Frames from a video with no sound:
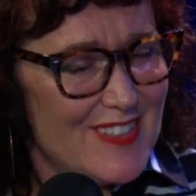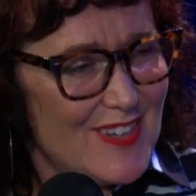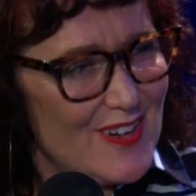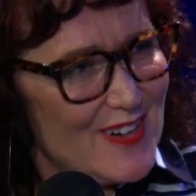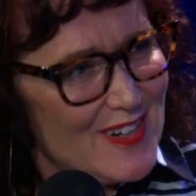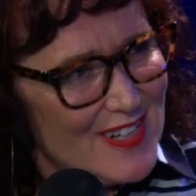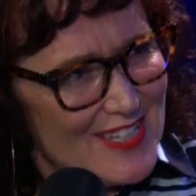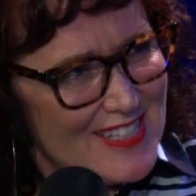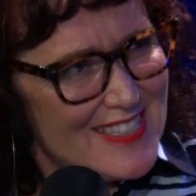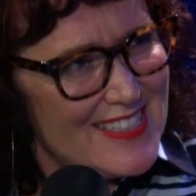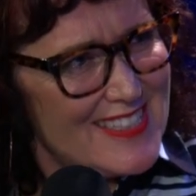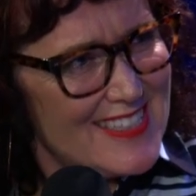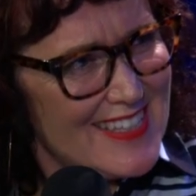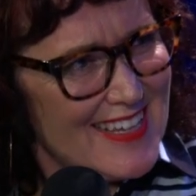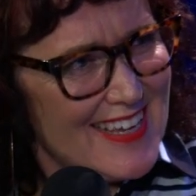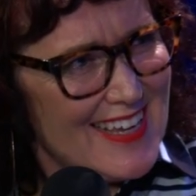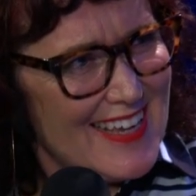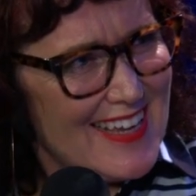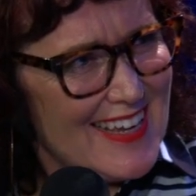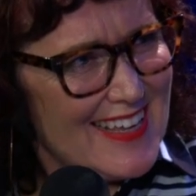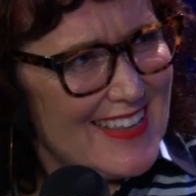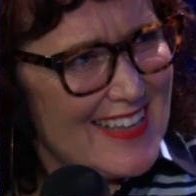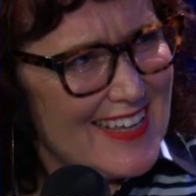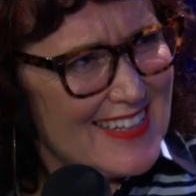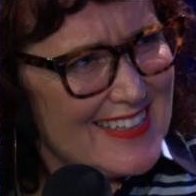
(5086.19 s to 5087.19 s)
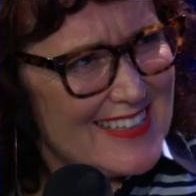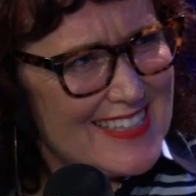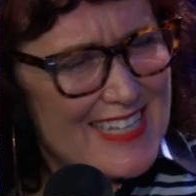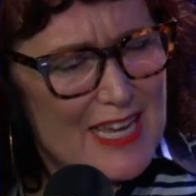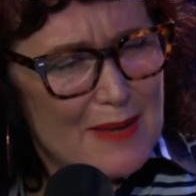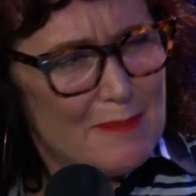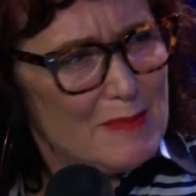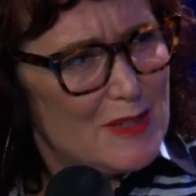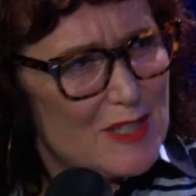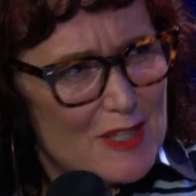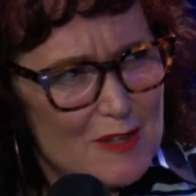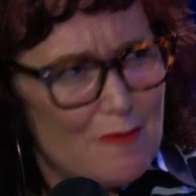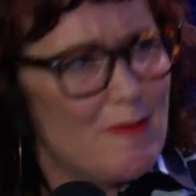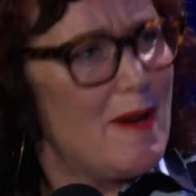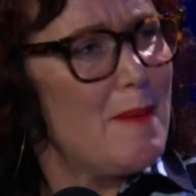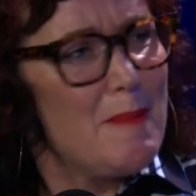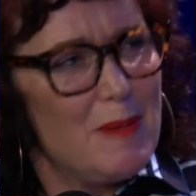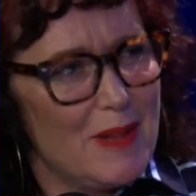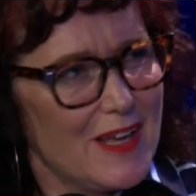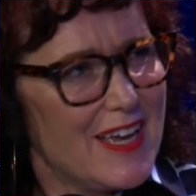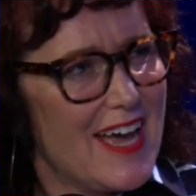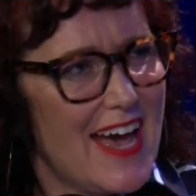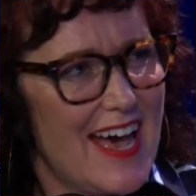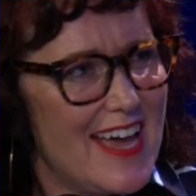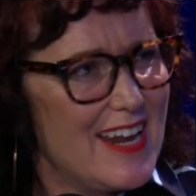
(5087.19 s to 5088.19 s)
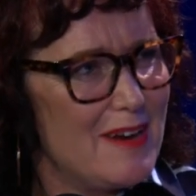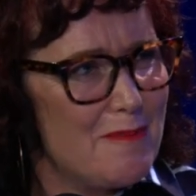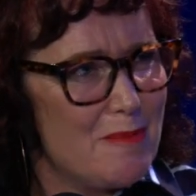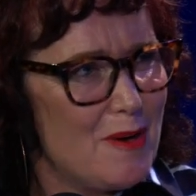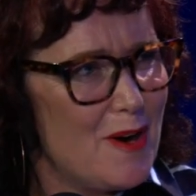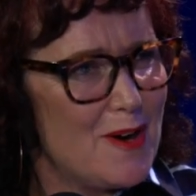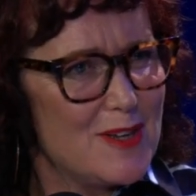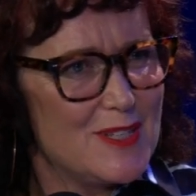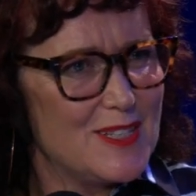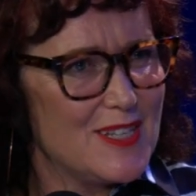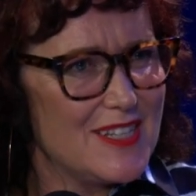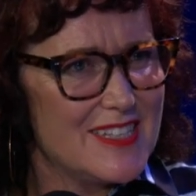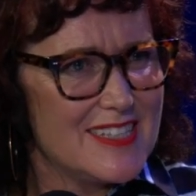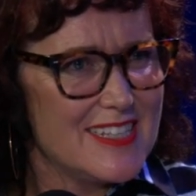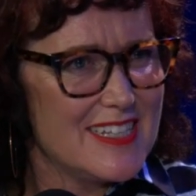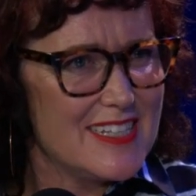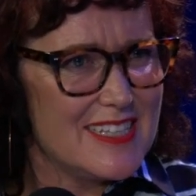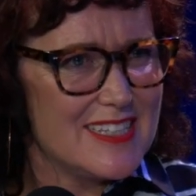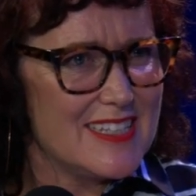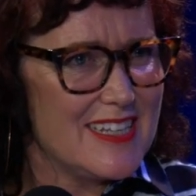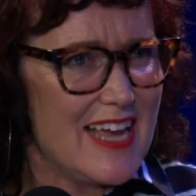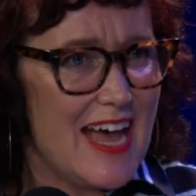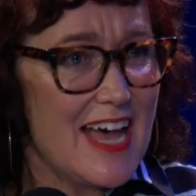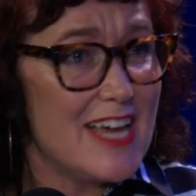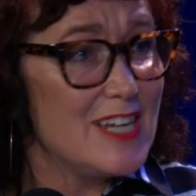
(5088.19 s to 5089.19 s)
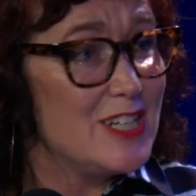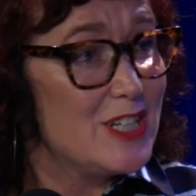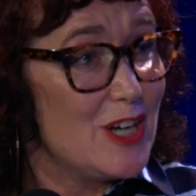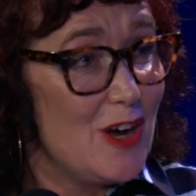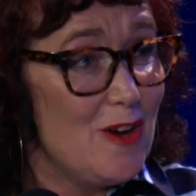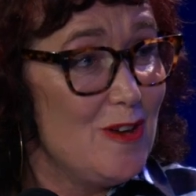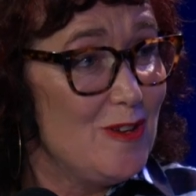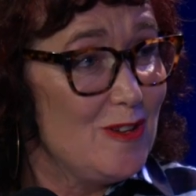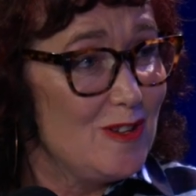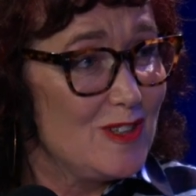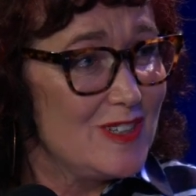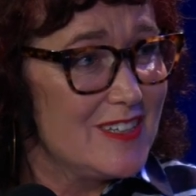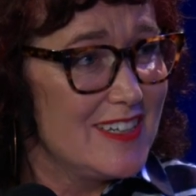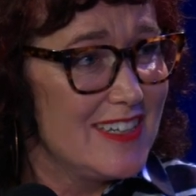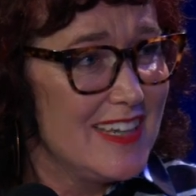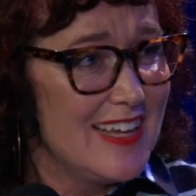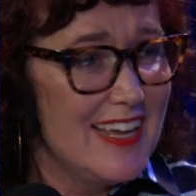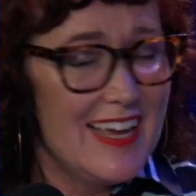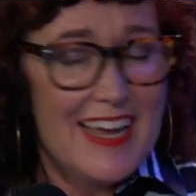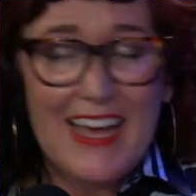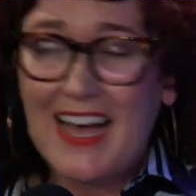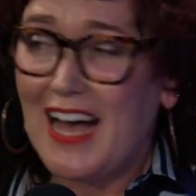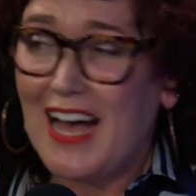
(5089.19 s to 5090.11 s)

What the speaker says: So it is, that seems to replicate a process that's age old.